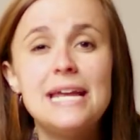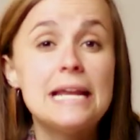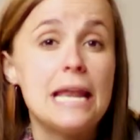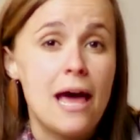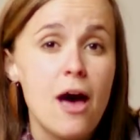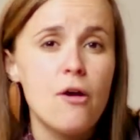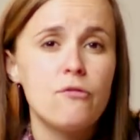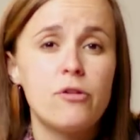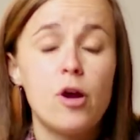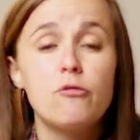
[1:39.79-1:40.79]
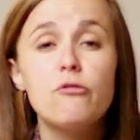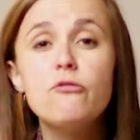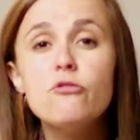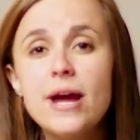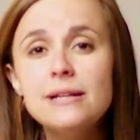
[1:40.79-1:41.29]
in love,
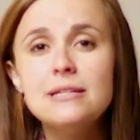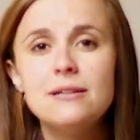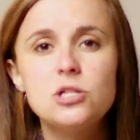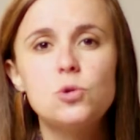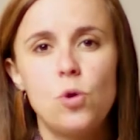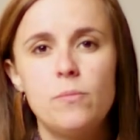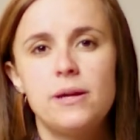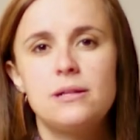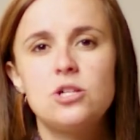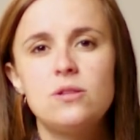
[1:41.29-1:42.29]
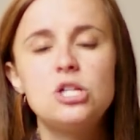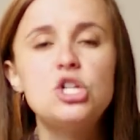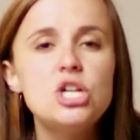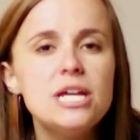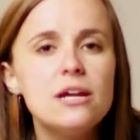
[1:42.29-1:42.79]
confronts this woman so that
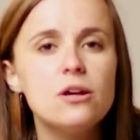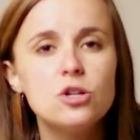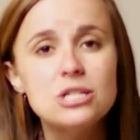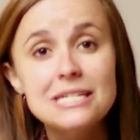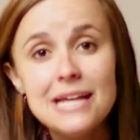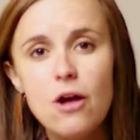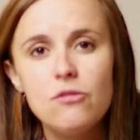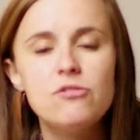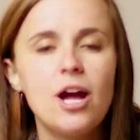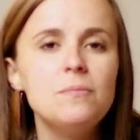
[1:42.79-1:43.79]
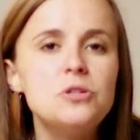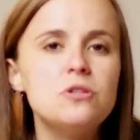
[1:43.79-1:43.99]
she herself comes